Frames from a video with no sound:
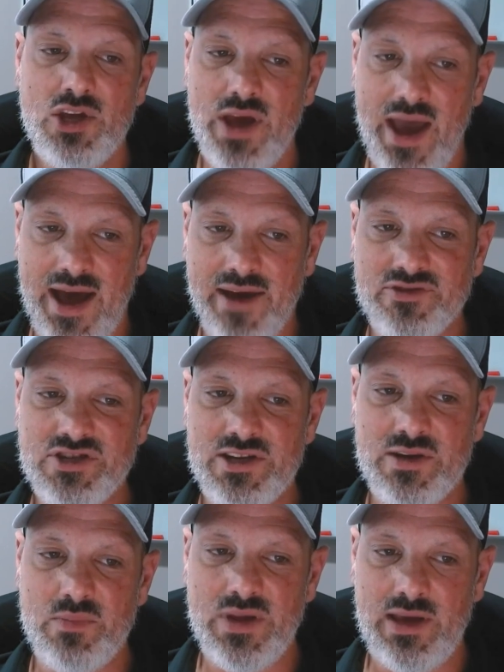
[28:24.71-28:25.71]
You have
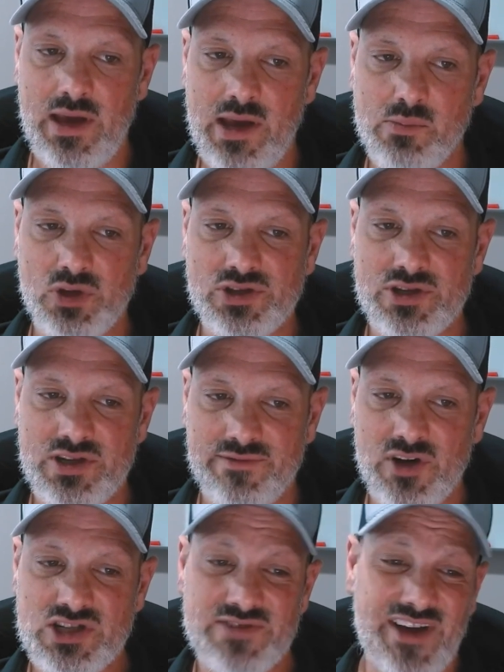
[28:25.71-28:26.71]
to be able to
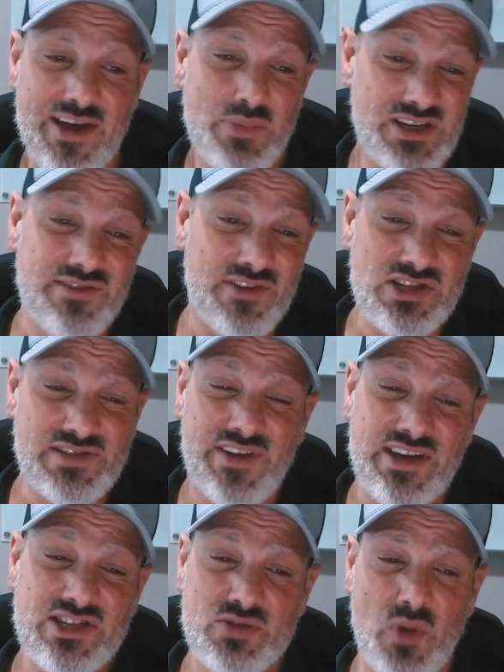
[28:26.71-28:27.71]
diversify, but
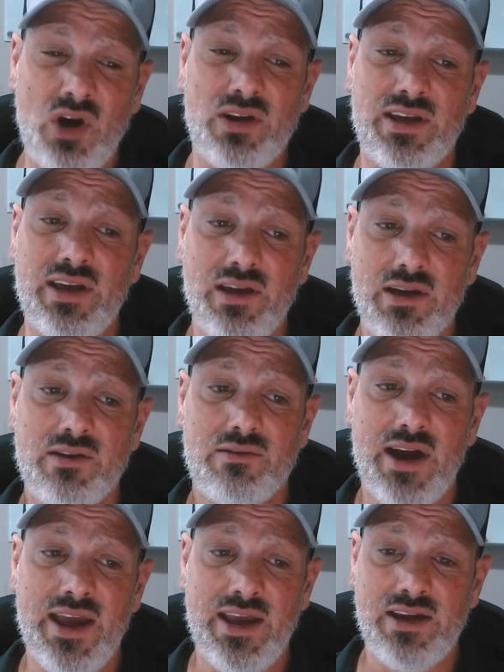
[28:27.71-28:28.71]
diversify smartly,
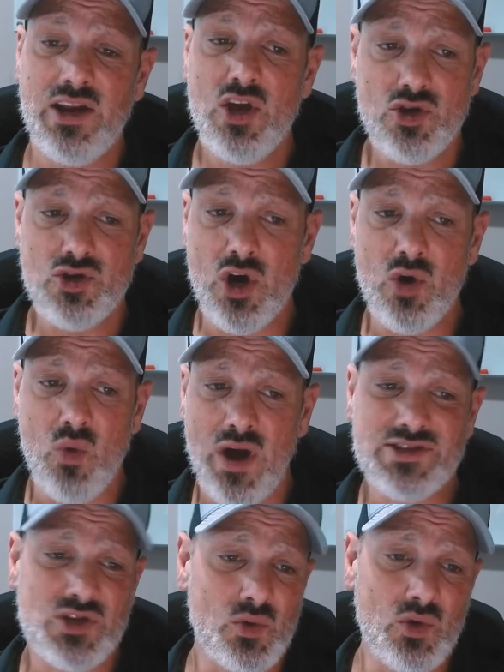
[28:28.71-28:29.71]
right? Know
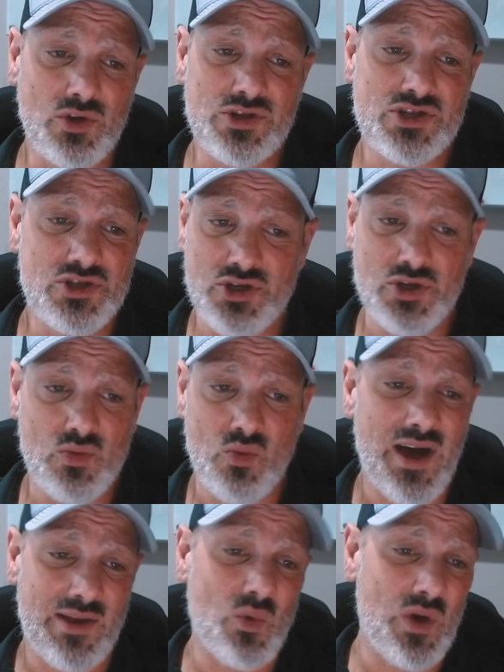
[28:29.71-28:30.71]
what tools do
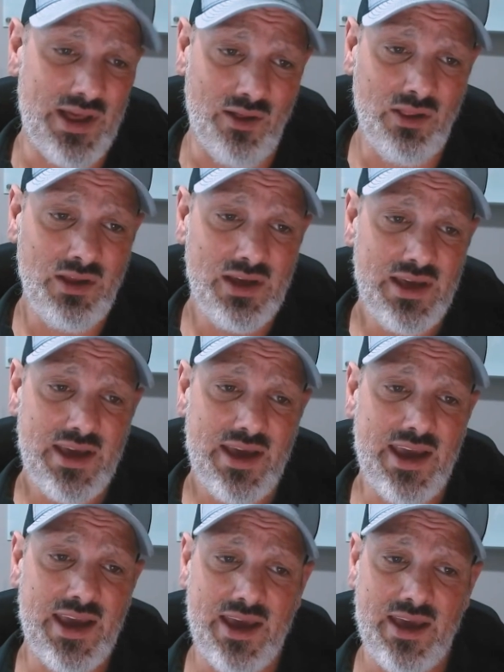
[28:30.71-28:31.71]
what well
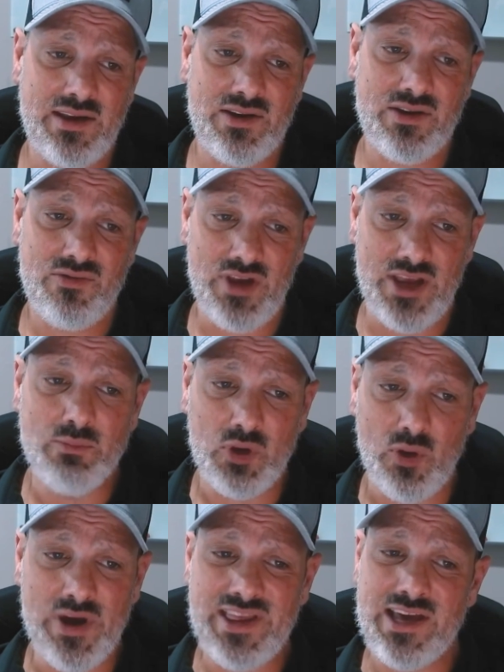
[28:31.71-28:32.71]
and
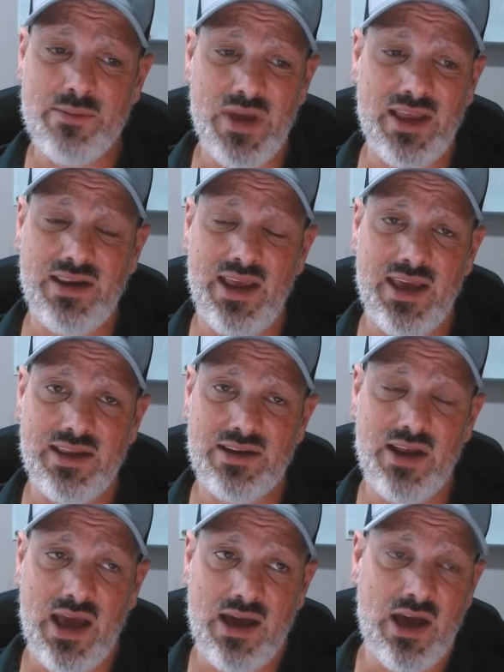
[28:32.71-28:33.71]
employ them.
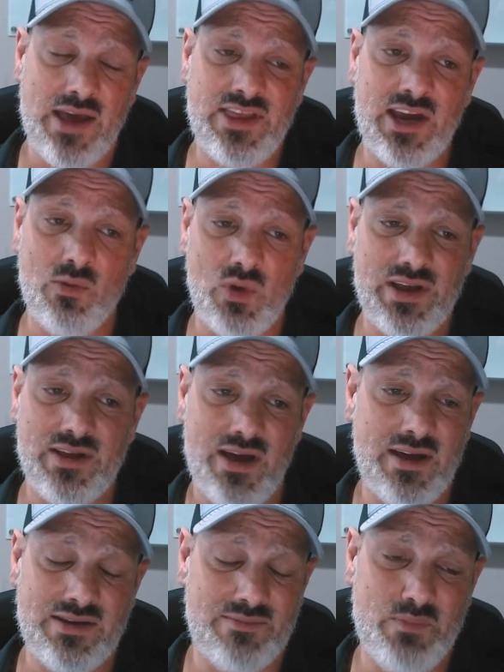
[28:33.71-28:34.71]
And I think one of
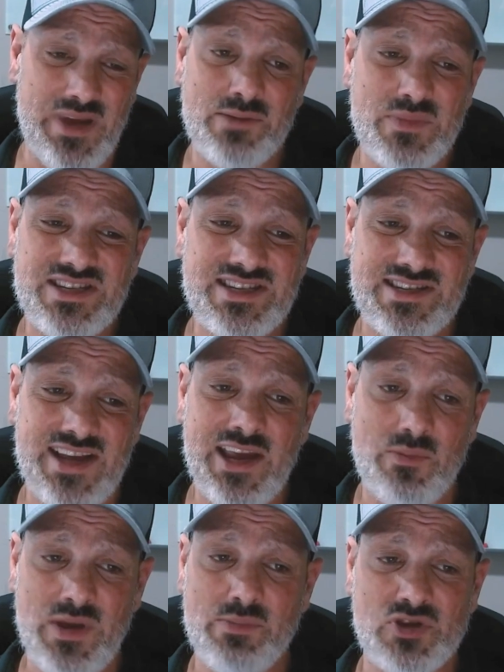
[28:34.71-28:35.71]
the big
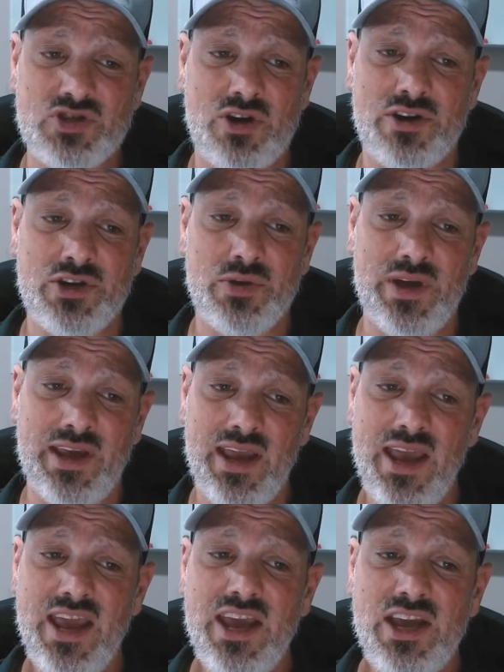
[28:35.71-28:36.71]
mistake people start doing
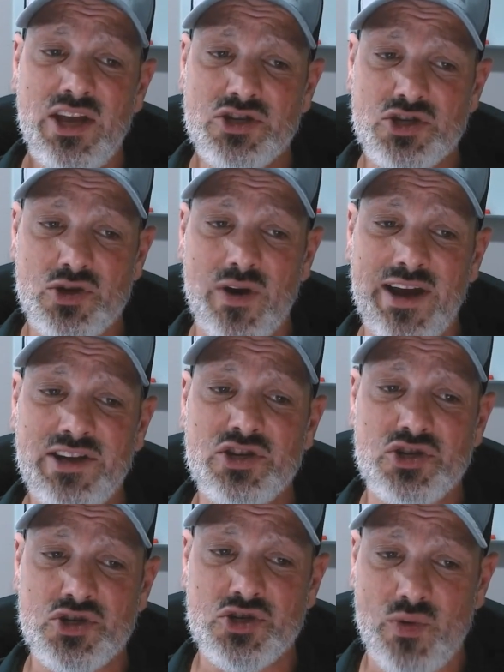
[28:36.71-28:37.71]
is trying to
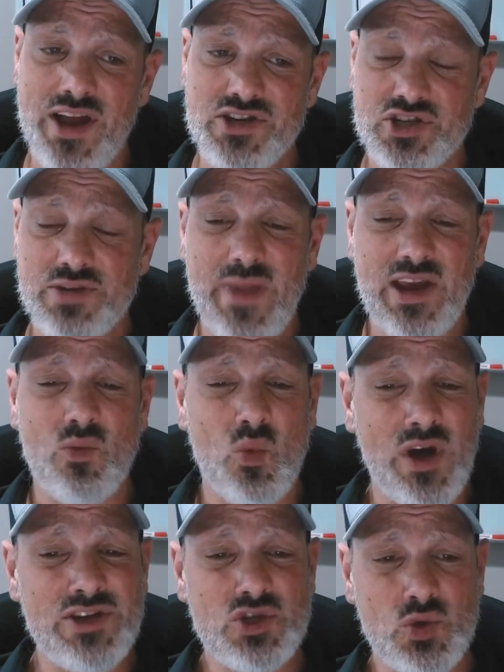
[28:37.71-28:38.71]
stretch to make
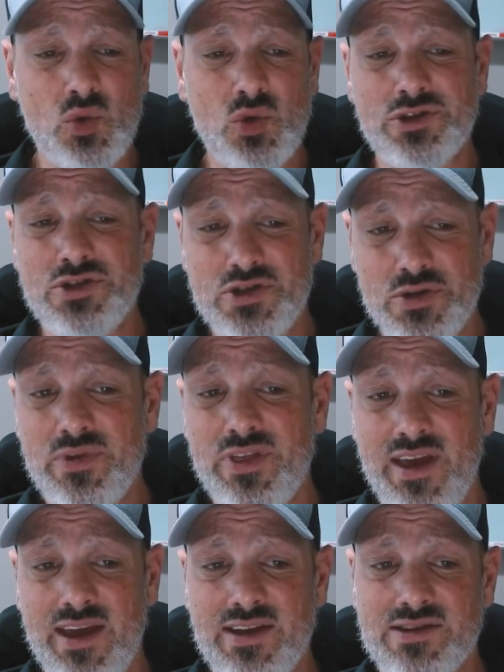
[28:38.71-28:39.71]
one tool do
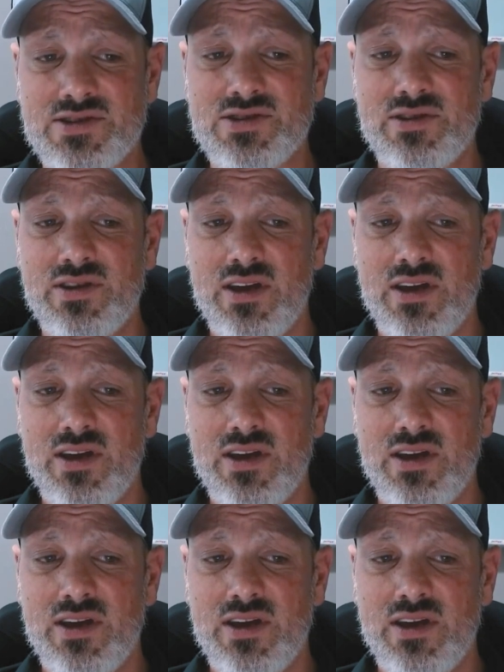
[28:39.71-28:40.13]
things